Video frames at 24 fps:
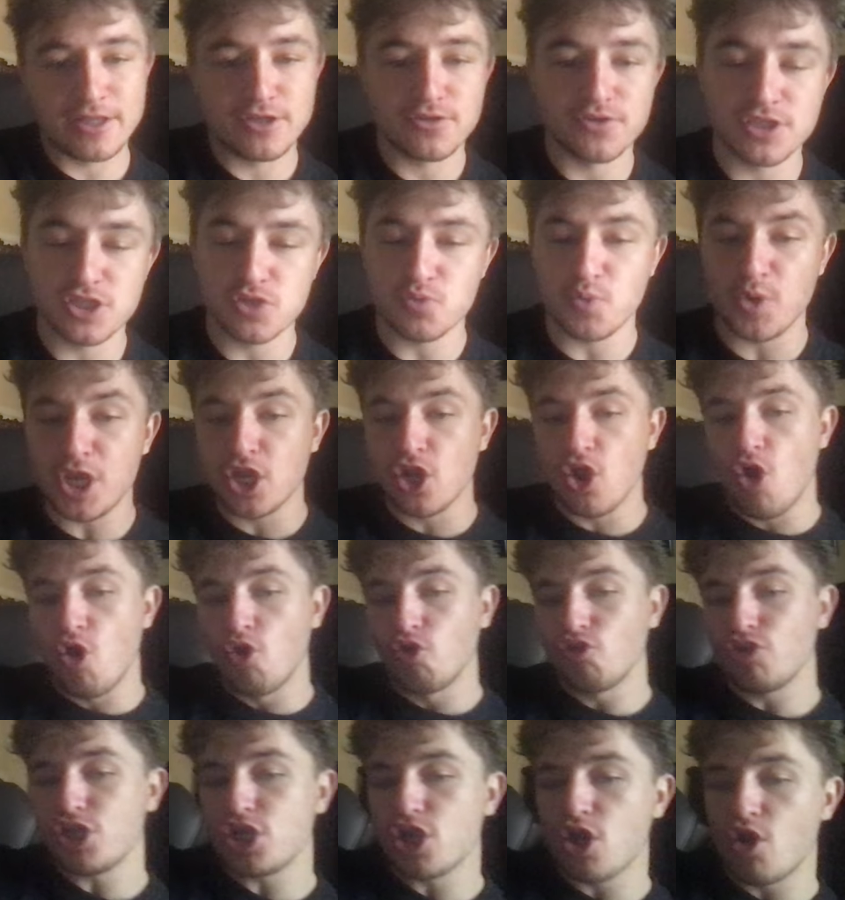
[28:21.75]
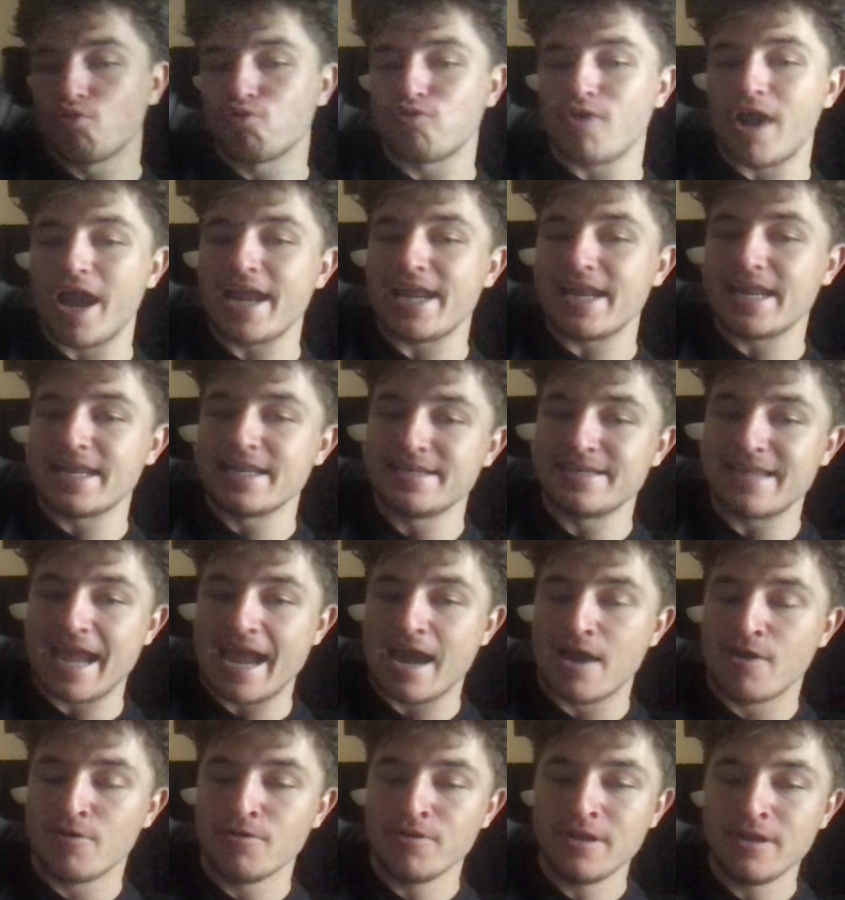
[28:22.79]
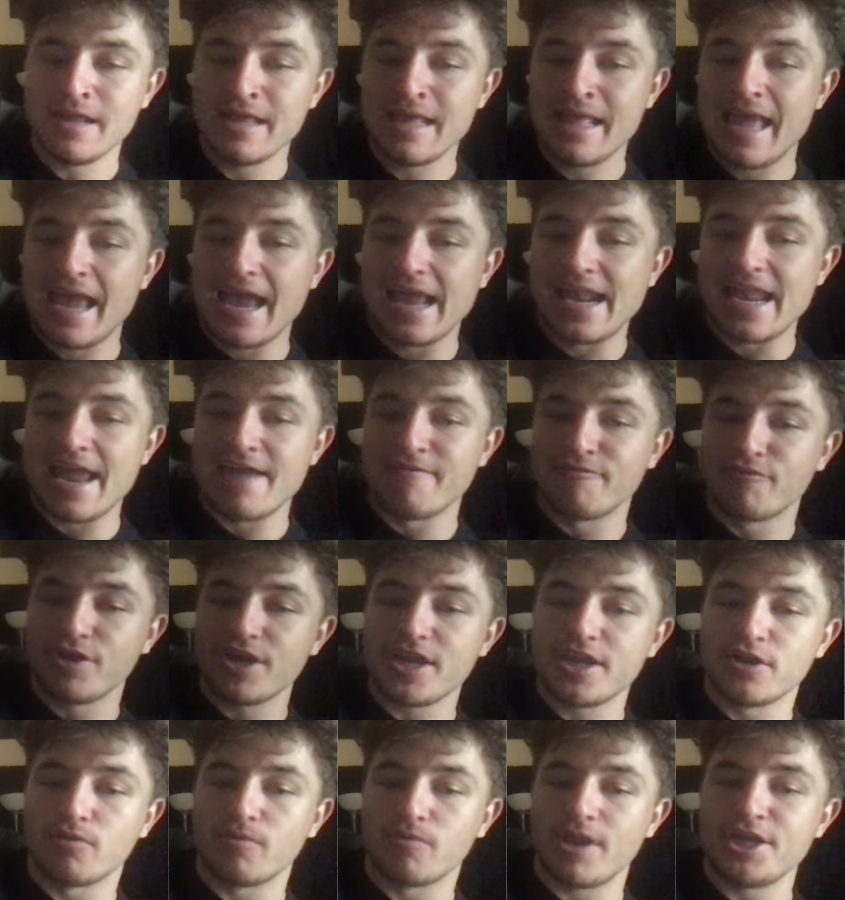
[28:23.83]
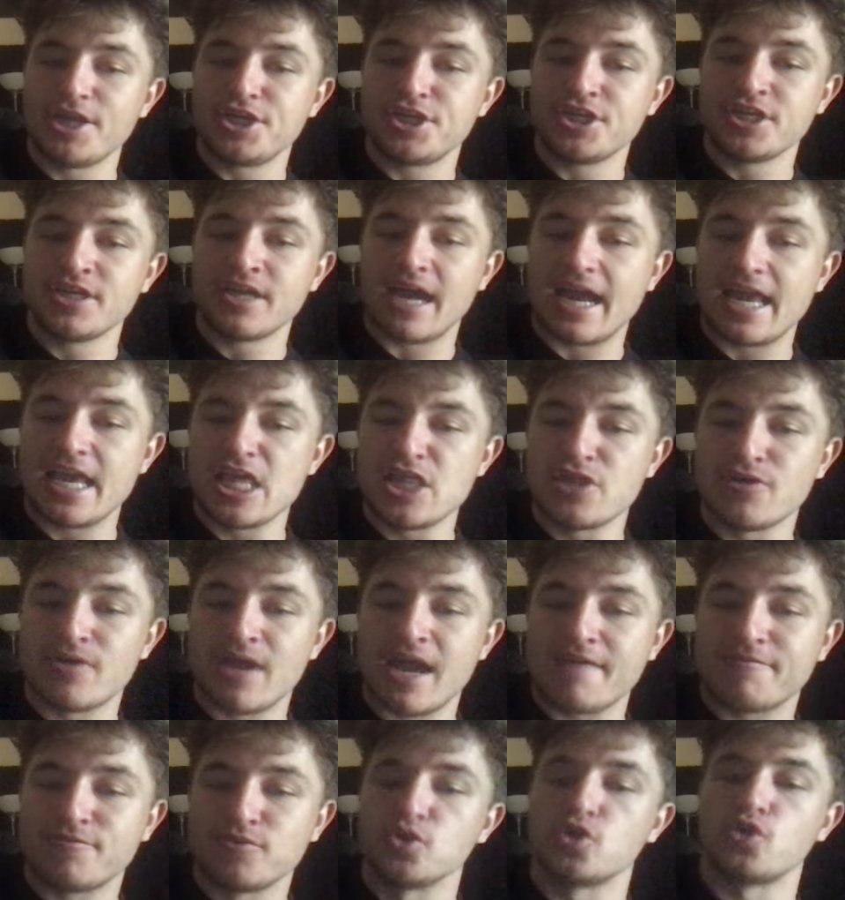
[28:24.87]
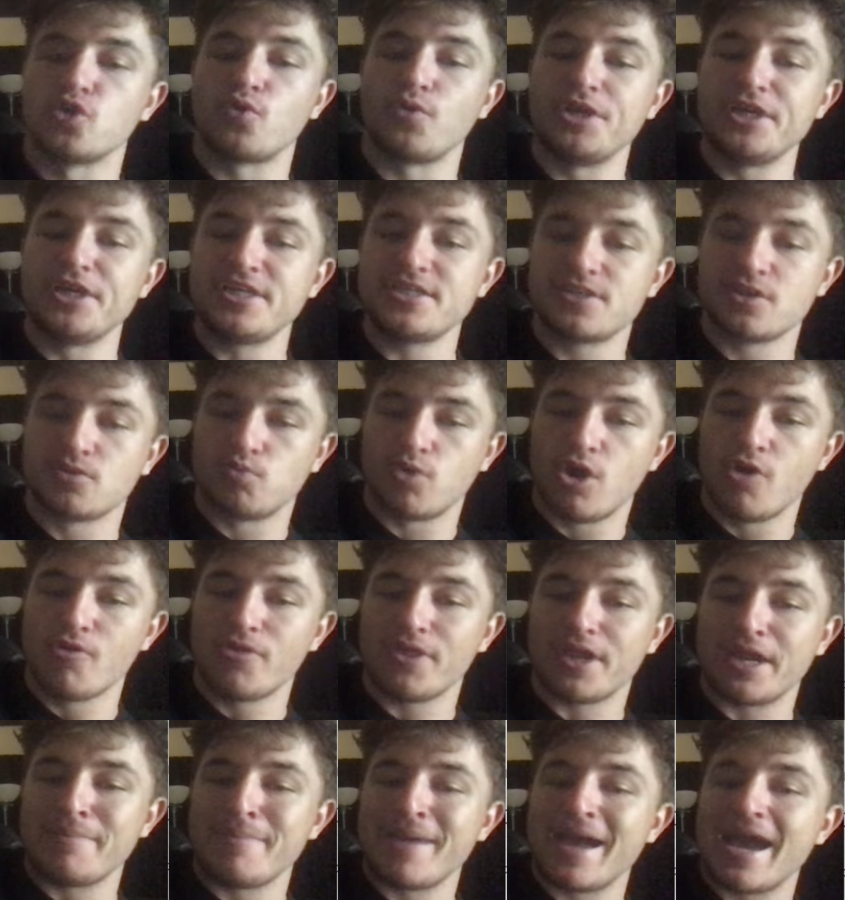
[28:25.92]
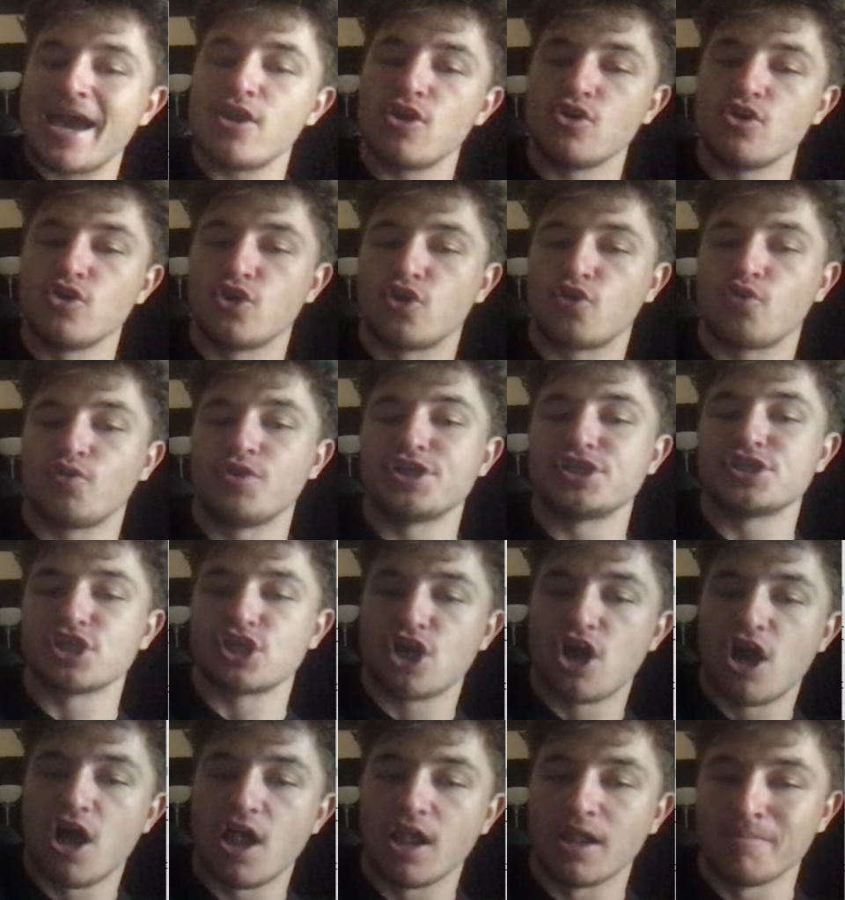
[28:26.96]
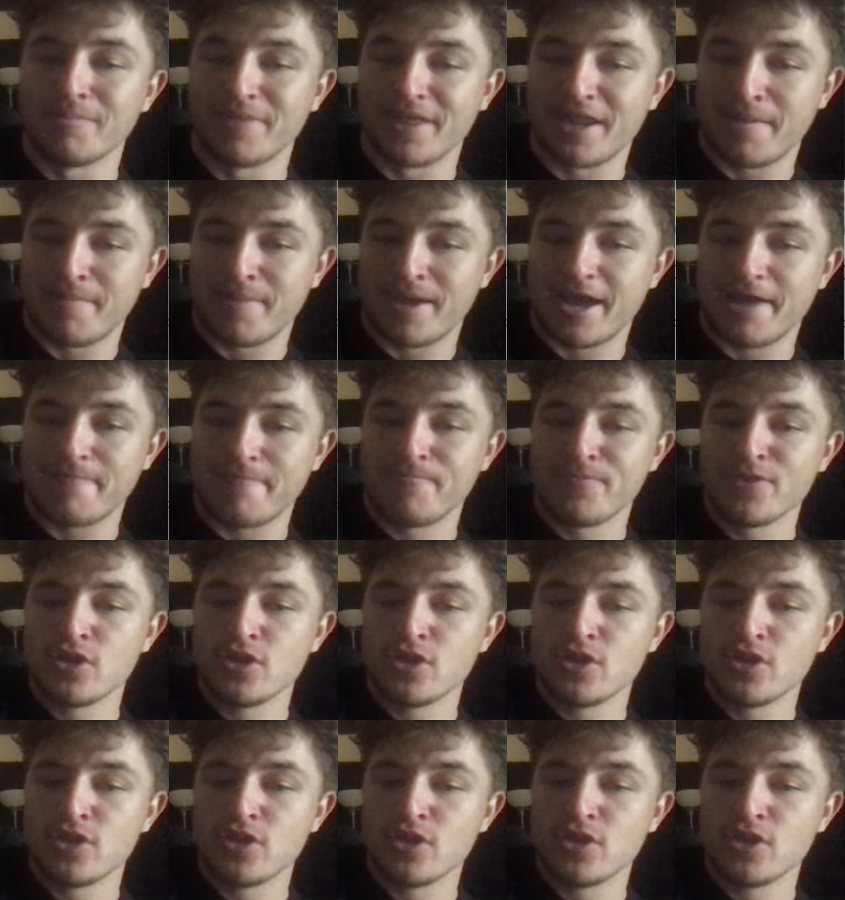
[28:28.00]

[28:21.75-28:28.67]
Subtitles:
So since we can only go right and down, at every iteration, I either have to increase the row that I'm at or increase the column that I'm at.